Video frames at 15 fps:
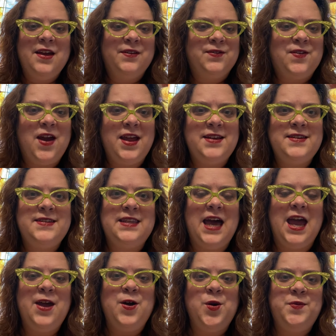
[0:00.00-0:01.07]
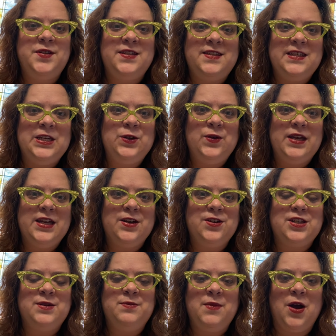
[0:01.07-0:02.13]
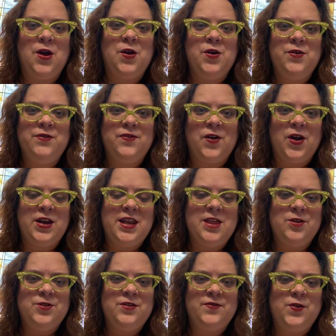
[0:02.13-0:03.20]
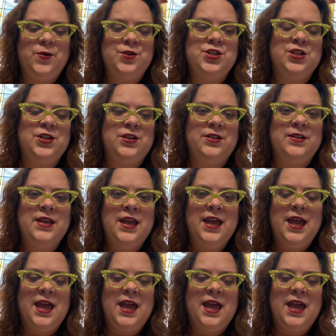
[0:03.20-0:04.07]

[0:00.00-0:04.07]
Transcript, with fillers: Friends, I hope to see you here tomorrow for another devotional.